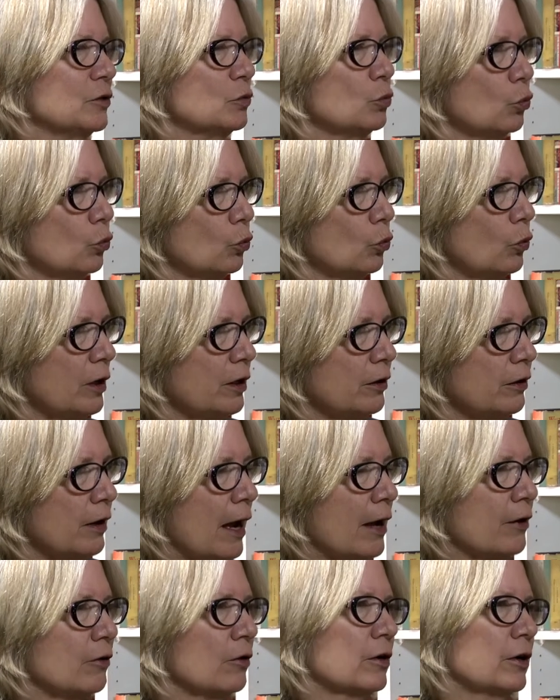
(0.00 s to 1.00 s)
where
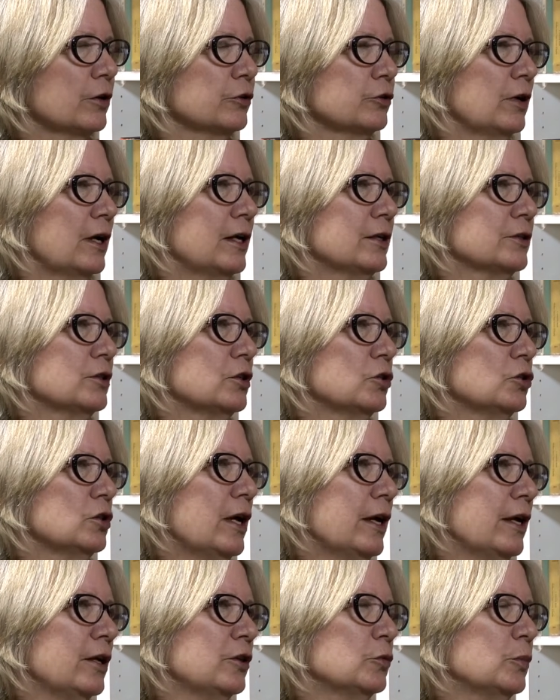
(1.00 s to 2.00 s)
agriculture has to
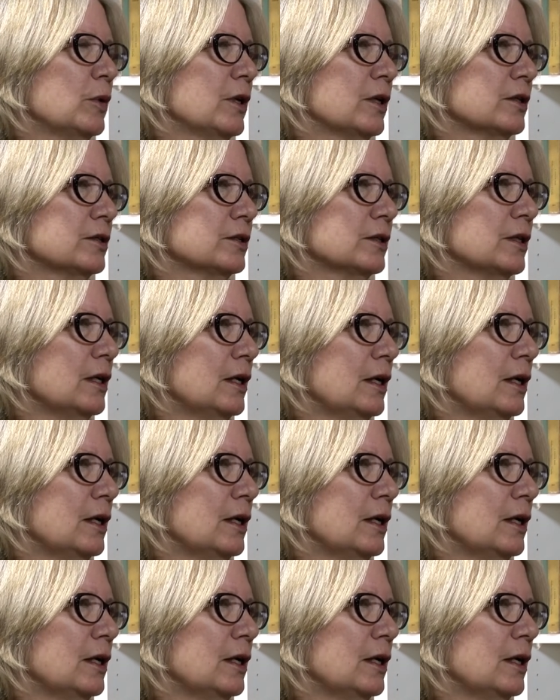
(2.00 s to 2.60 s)
change, because